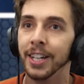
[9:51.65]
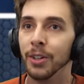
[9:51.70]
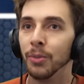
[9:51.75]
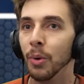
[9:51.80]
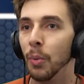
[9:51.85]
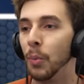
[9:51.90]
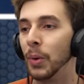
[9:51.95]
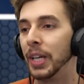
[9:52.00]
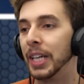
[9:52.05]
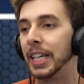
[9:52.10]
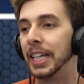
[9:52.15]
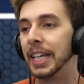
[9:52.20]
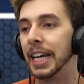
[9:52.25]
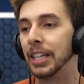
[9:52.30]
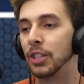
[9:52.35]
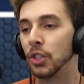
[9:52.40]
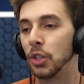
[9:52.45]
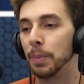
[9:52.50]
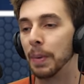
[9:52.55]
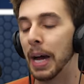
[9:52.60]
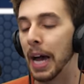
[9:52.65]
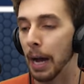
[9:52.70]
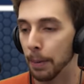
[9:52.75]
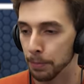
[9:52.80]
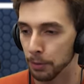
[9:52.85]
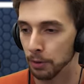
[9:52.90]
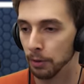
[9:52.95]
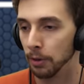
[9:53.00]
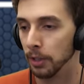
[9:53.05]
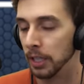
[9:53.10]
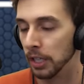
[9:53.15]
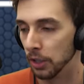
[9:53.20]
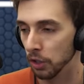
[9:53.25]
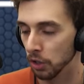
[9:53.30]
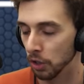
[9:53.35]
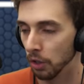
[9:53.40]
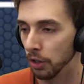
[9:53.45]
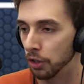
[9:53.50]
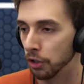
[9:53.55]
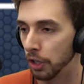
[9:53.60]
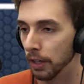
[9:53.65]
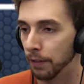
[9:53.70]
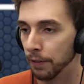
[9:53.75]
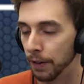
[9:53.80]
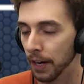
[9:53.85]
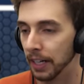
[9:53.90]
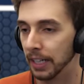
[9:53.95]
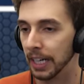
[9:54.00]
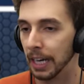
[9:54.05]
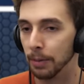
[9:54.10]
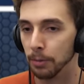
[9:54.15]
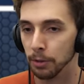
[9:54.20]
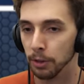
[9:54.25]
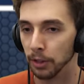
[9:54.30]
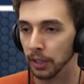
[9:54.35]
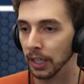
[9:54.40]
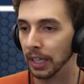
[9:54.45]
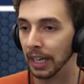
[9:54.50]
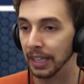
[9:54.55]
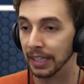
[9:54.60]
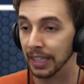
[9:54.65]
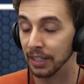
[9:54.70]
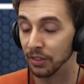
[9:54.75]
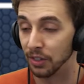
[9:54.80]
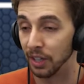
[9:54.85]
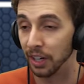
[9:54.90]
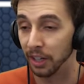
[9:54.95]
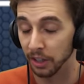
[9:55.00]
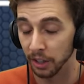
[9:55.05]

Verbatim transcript: when we can get some absolutely astonishing fan games looking like this that are